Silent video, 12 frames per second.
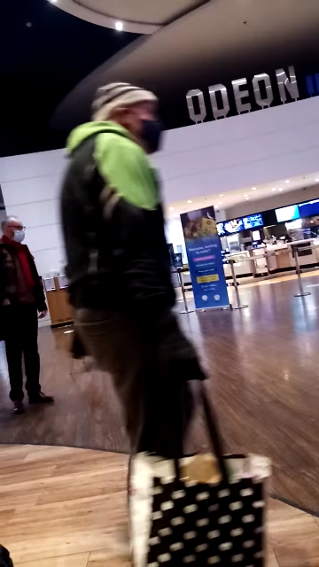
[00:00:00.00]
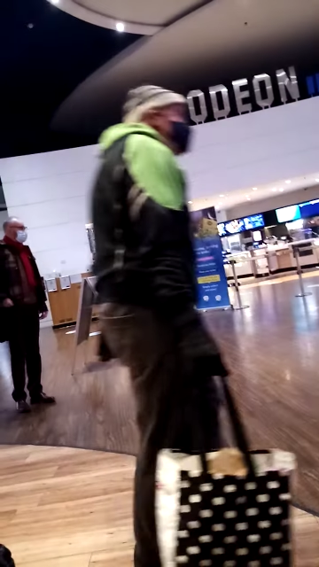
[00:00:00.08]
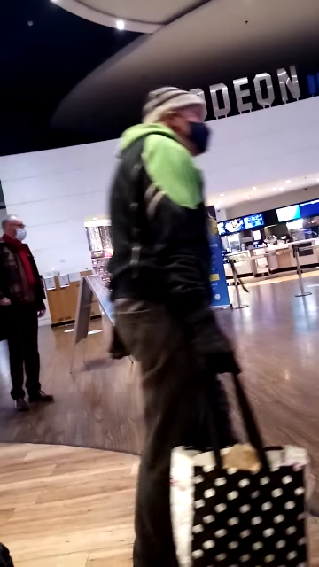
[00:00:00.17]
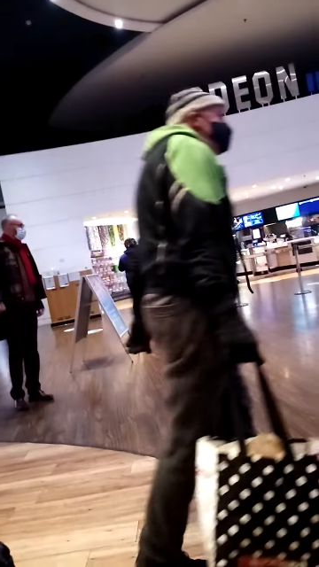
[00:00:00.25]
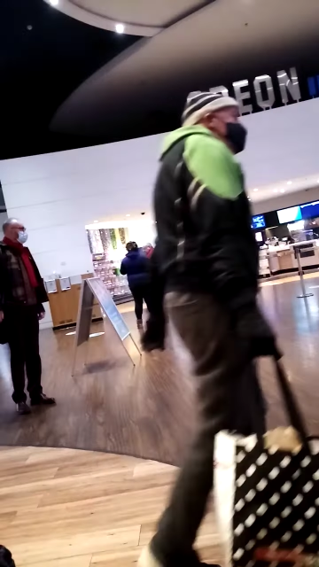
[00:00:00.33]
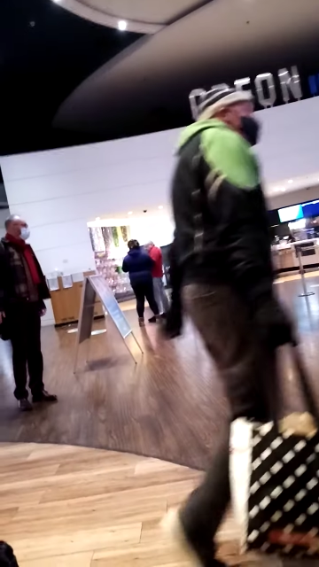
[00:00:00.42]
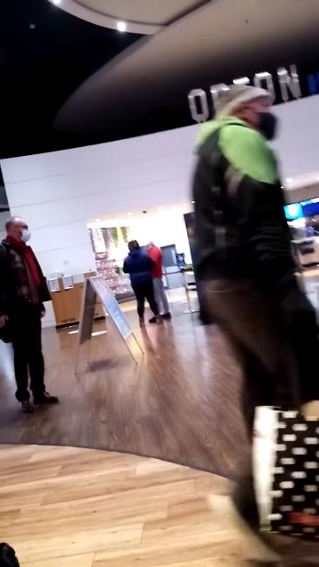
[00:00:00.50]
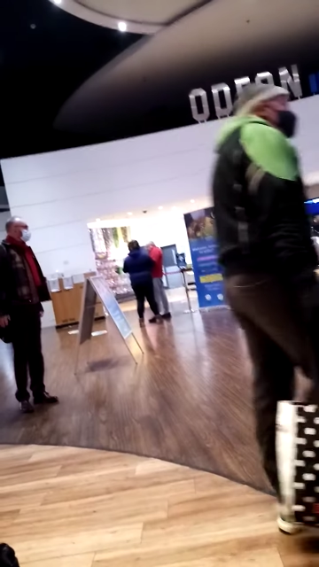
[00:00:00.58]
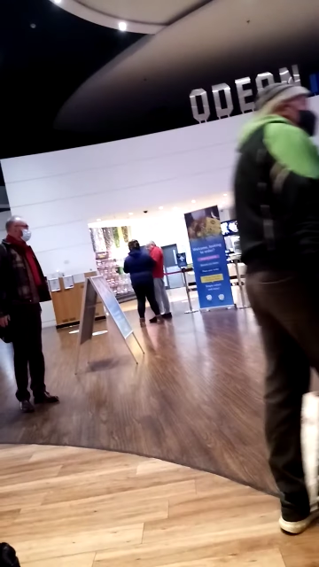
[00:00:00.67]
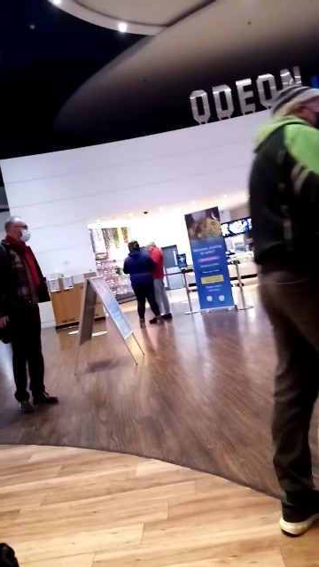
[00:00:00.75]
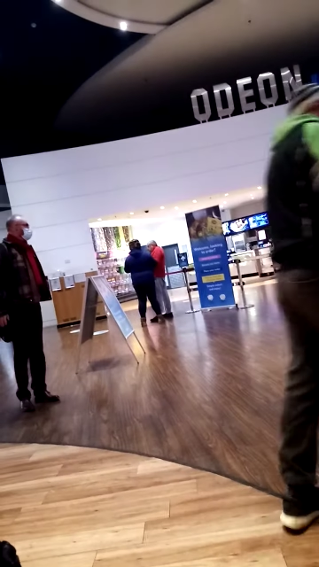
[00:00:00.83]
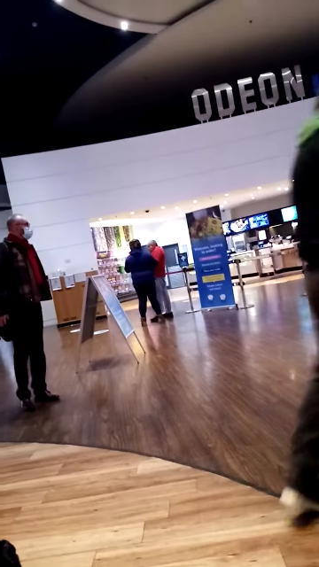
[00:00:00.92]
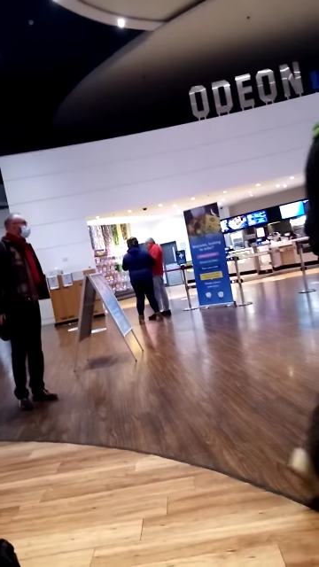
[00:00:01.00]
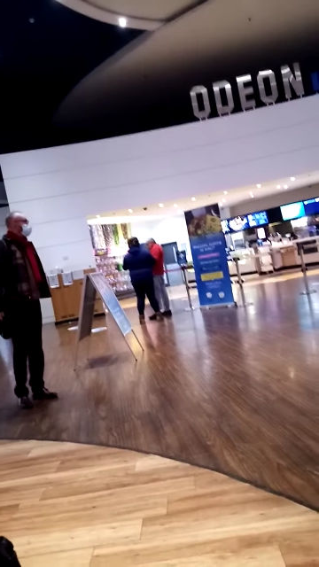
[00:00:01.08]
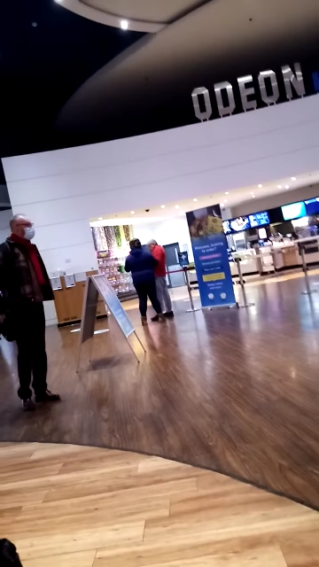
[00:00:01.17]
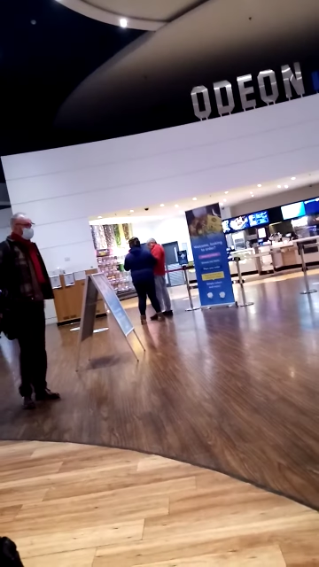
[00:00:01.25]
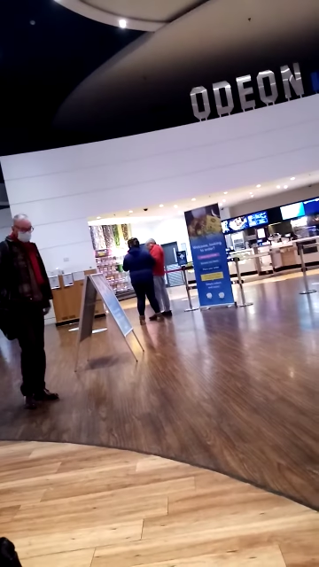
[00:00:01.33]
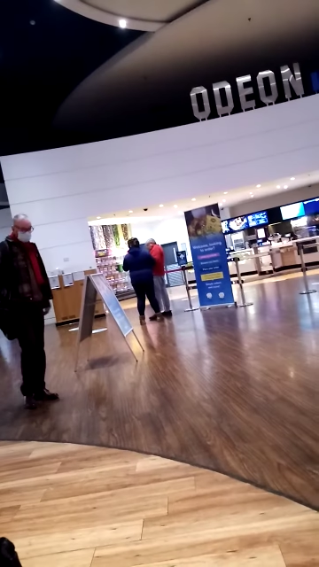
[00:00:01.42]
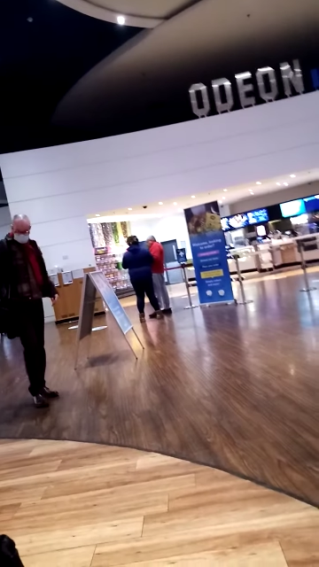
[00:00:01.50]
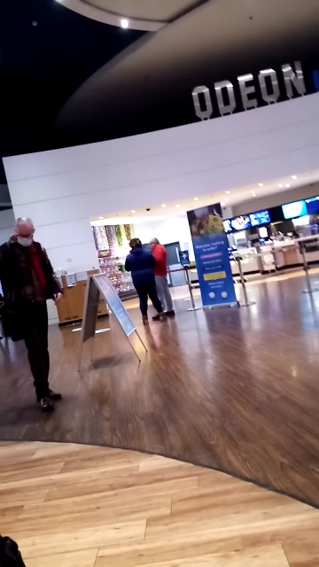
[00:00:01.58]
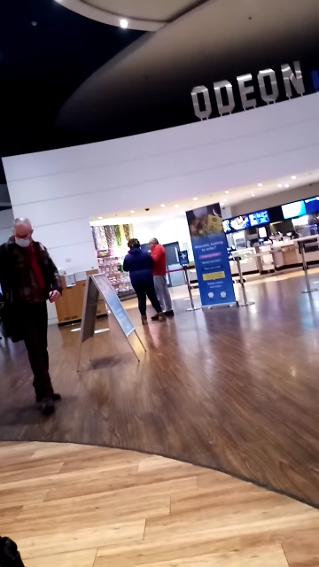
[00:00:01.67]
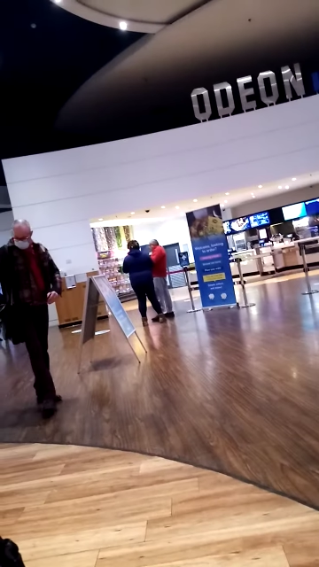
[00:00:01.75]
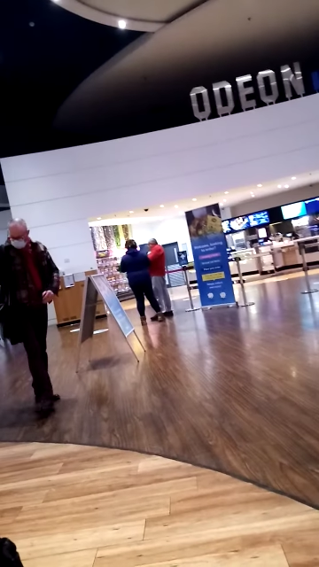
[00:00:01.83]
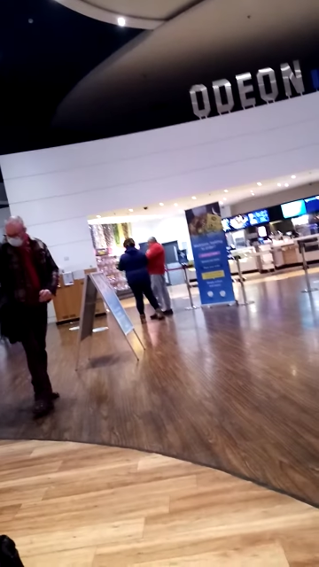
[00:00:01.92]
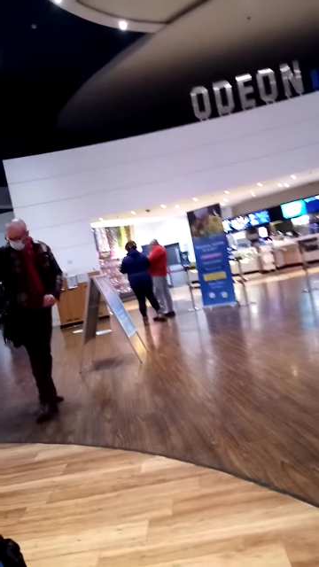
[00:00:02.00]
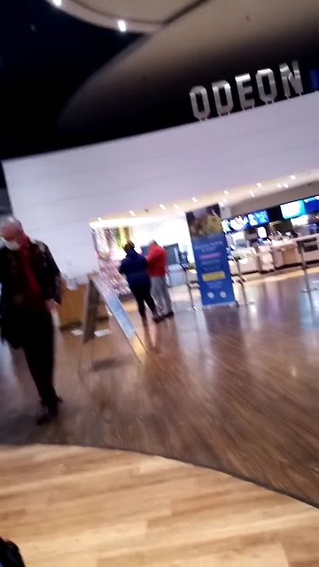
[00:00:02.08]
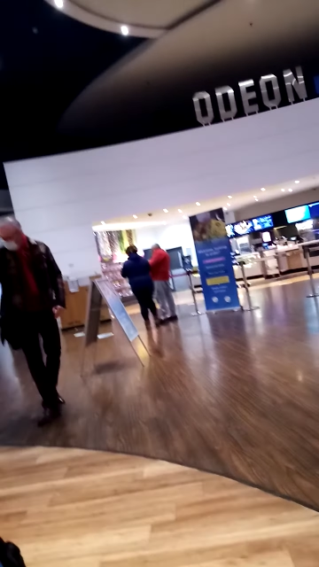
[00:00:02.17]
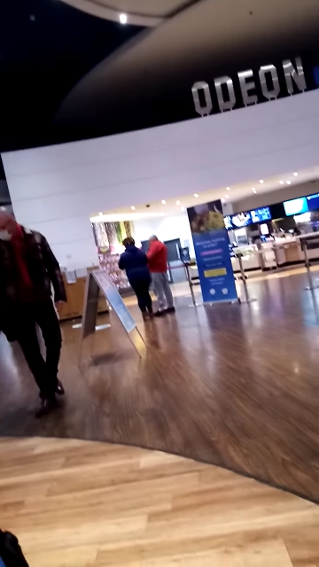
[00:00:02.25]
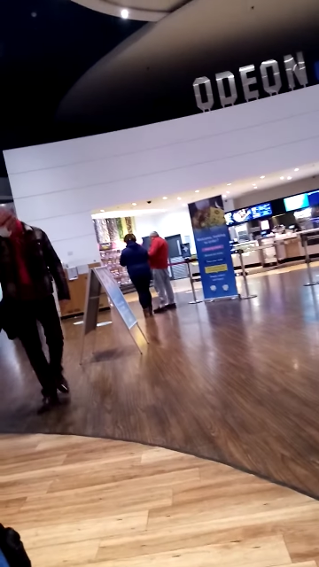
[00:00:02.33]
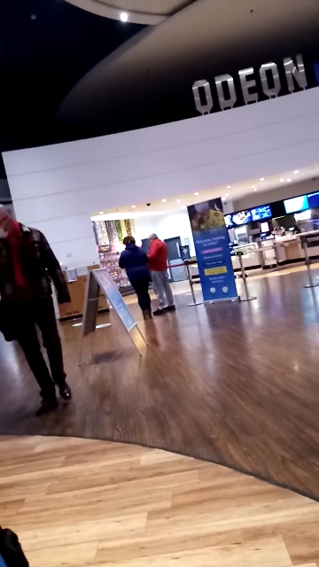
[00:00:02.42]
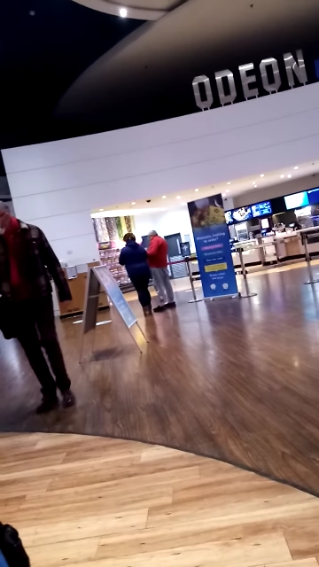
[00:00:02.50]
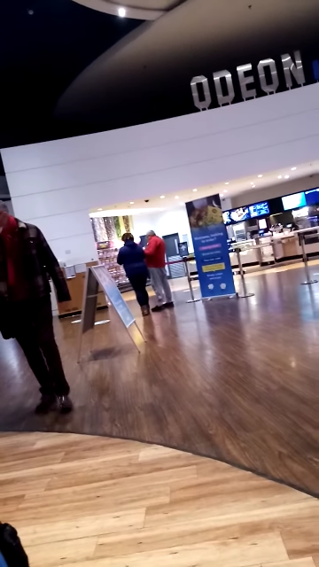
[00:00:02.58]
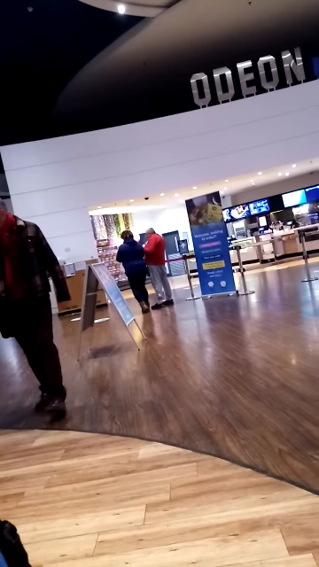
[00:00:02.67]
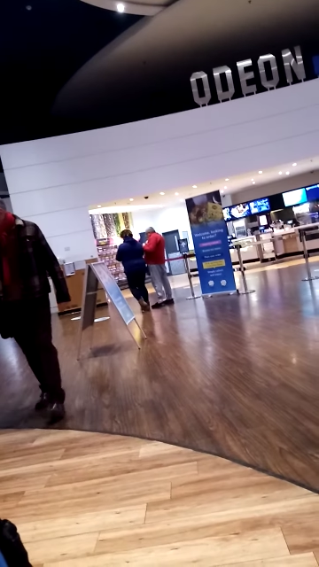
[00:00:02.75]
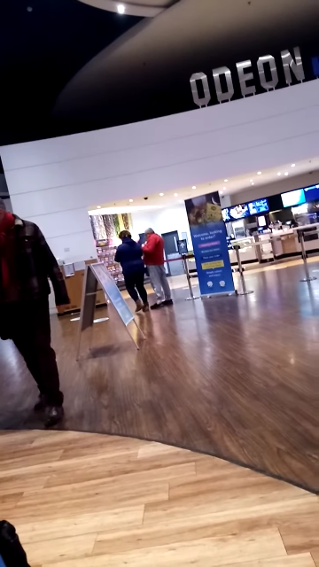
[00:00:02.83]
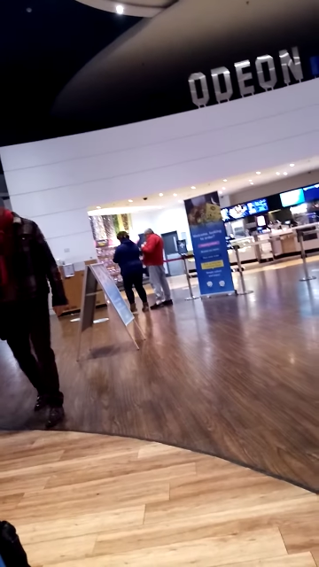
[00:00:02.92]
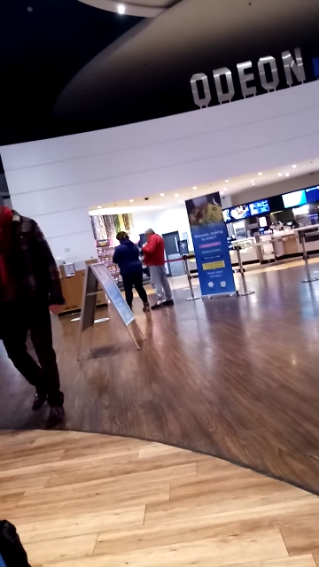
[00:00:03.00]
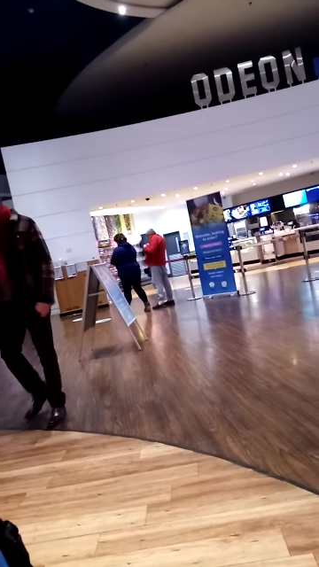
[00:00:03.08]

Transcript: Nobody's mouth can be seen.